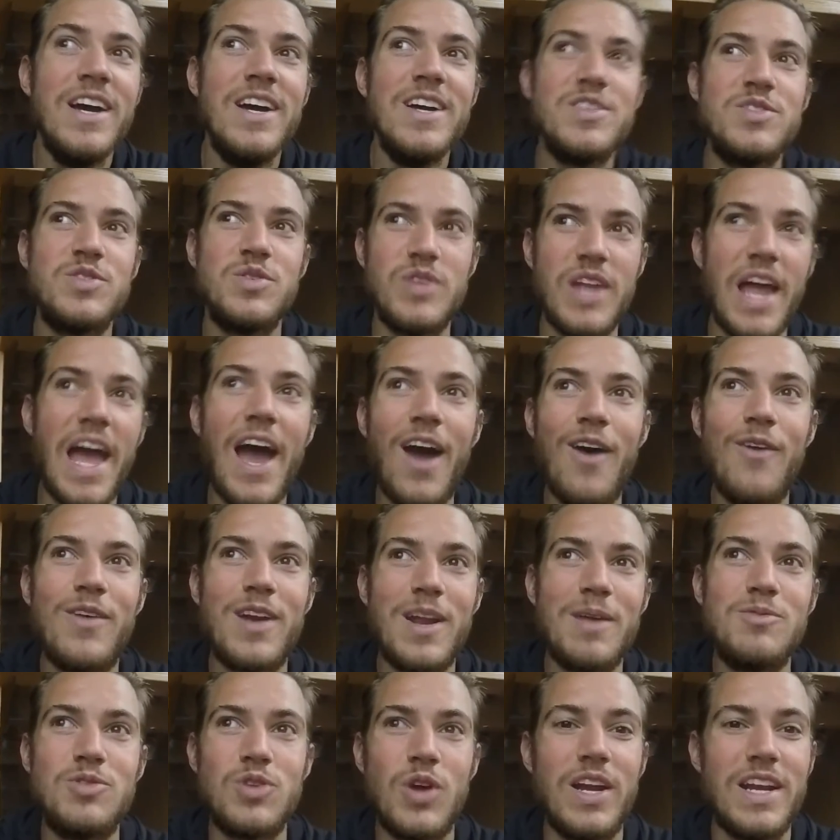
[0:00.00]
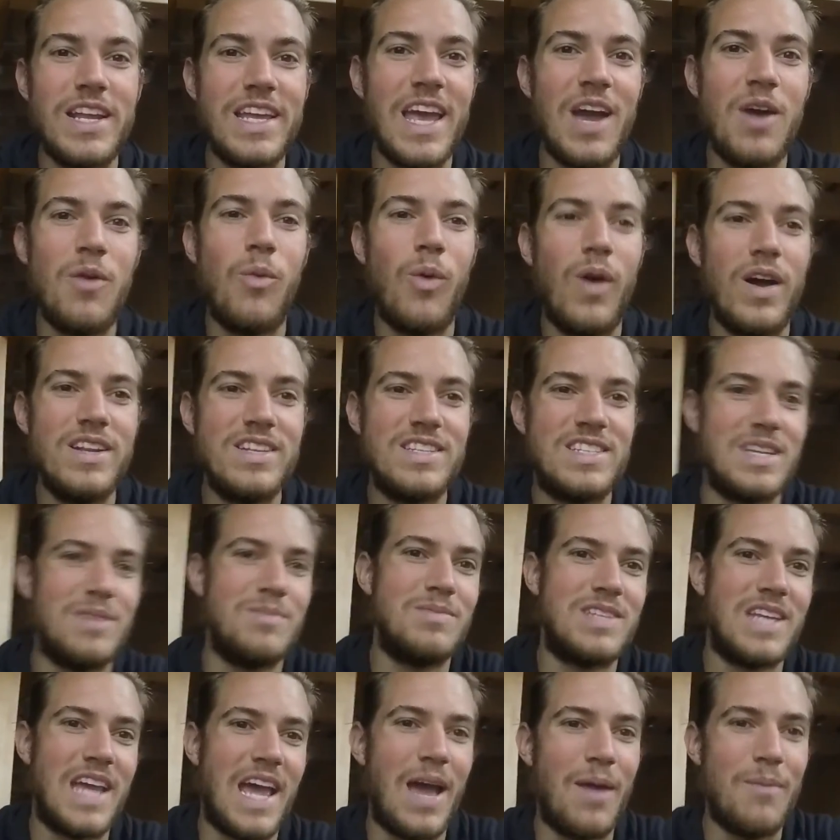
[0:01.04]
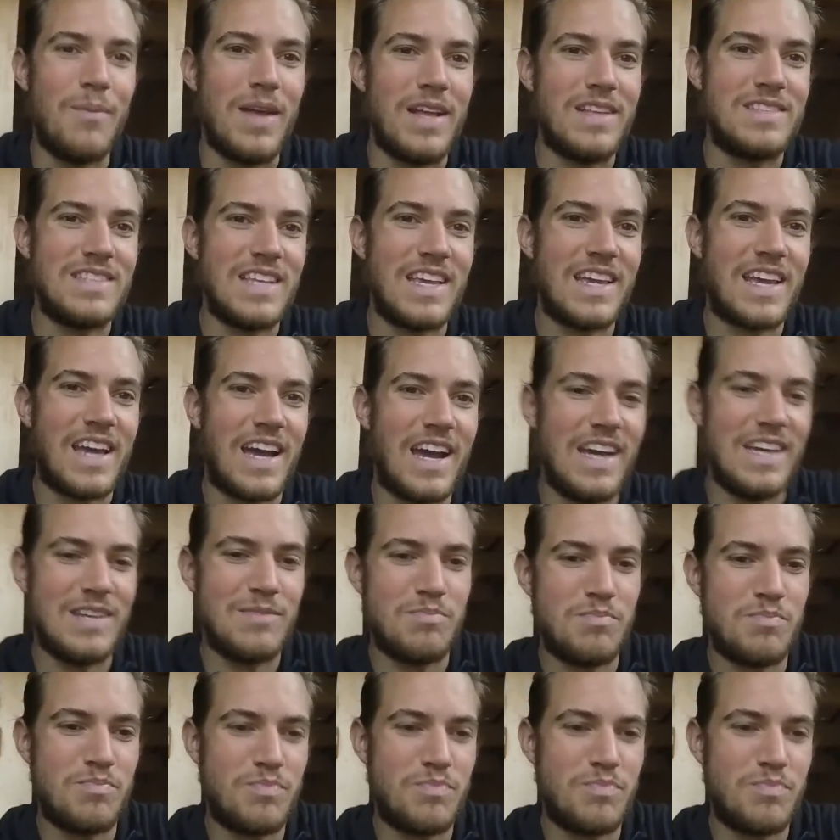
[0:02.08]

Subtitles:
So now when I'm trying to get one Tim Tam, it's like I